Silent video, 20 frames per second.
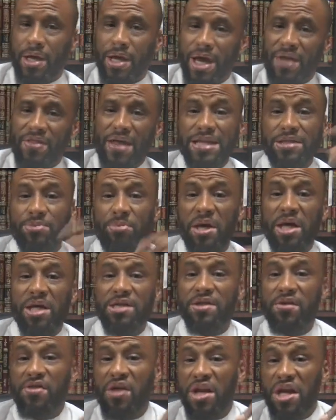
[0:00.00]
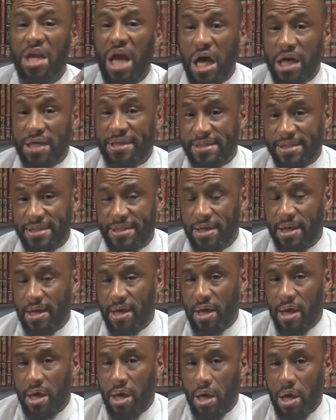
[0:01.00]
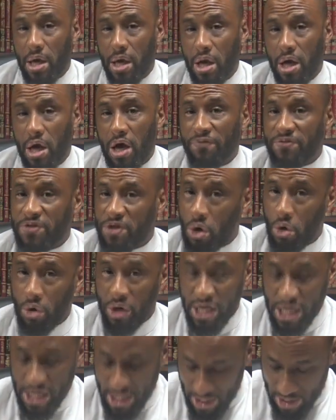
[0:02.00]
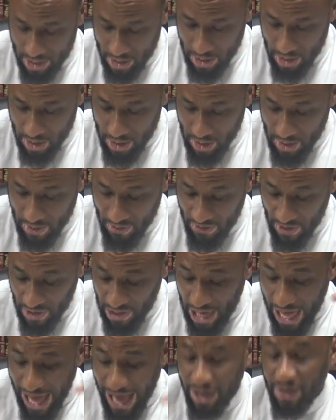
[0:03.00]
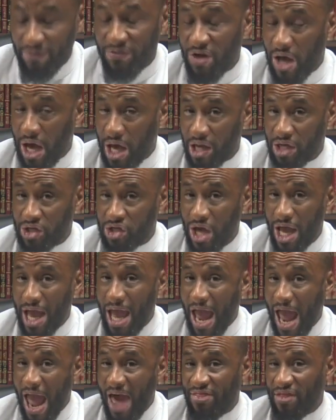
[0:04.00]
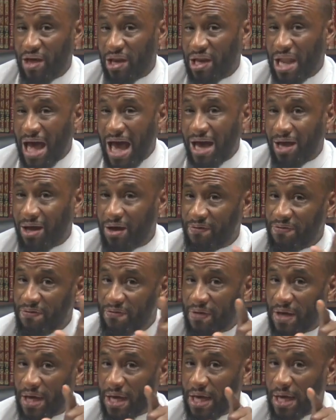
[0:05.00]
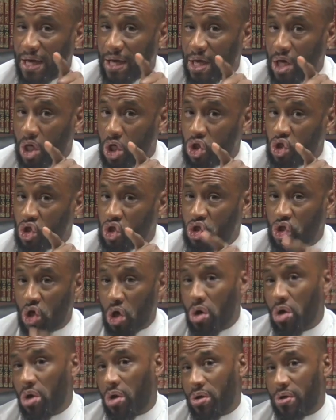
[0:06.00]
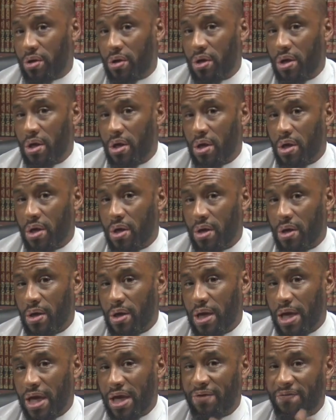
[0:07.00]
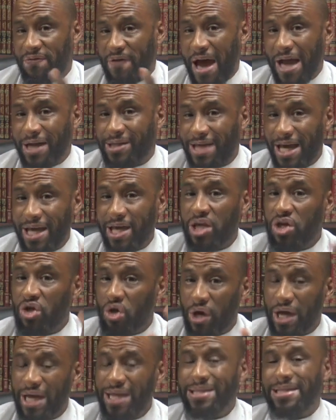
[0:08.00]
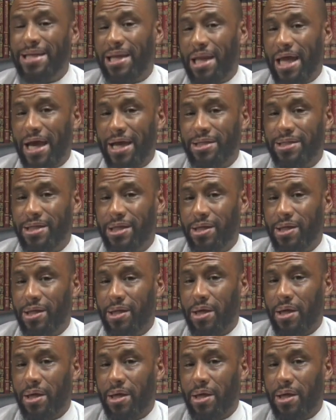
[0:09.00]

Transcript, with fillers: And that's because of the naqs of tawheed, the lack of knowledge and the lack of concern. In fact, taking your intellect.